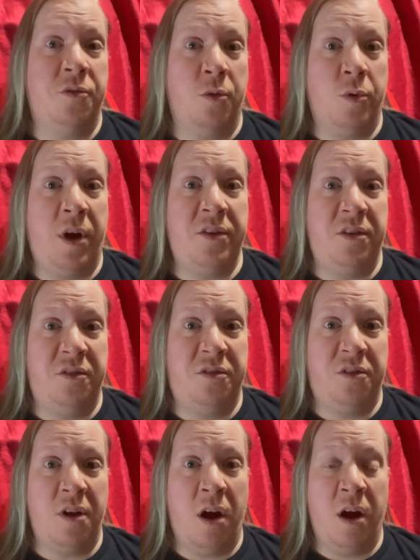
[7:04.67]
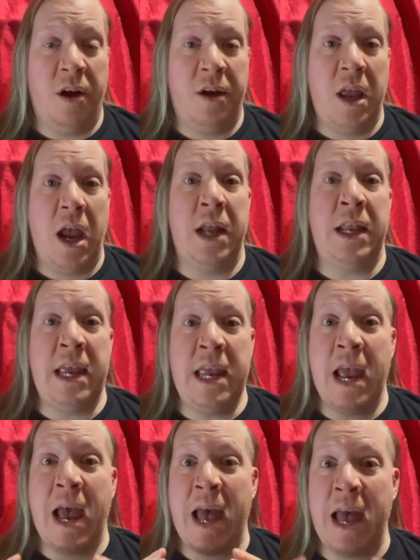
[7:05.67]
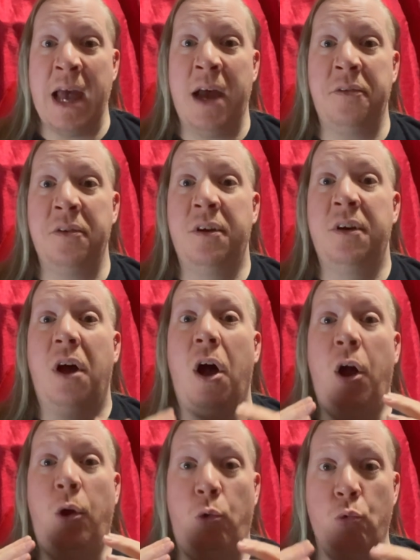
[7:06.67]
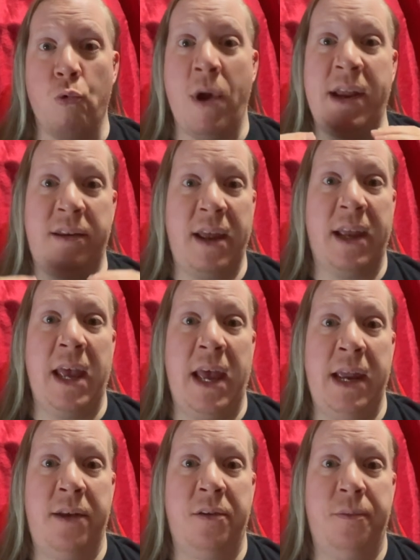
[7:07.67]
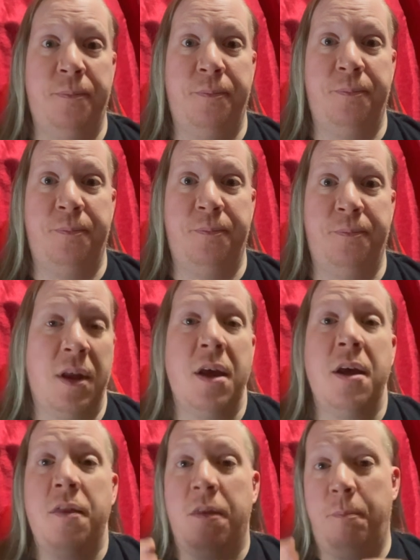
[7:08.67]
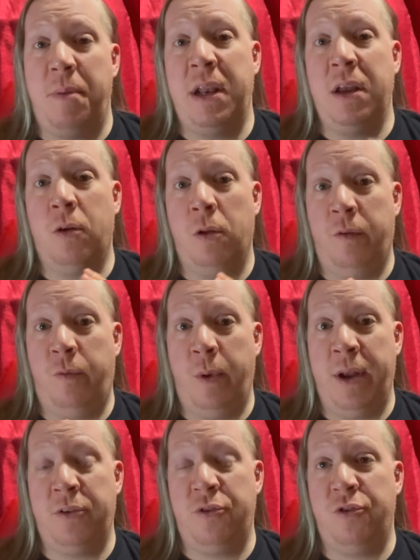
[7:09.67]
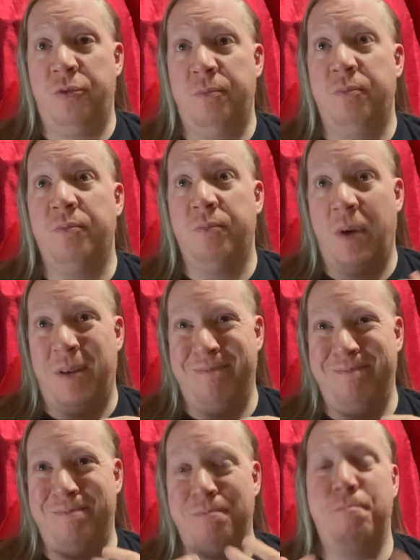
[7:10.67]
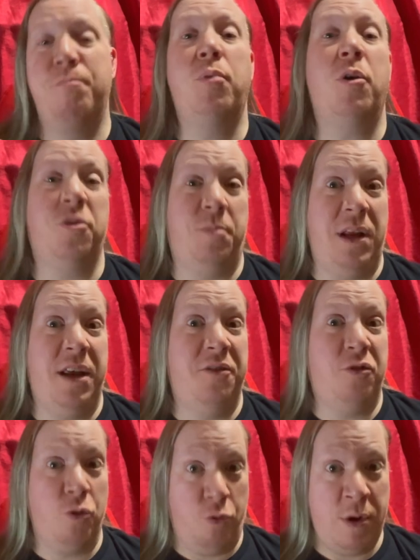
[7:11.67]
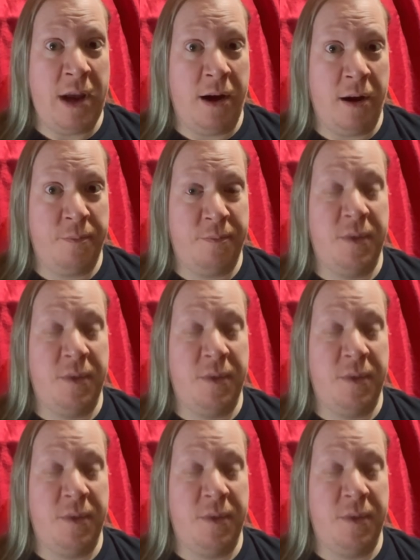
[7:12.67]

a rising star and he had a great decade, the pinnacle of which, um, possibly his career,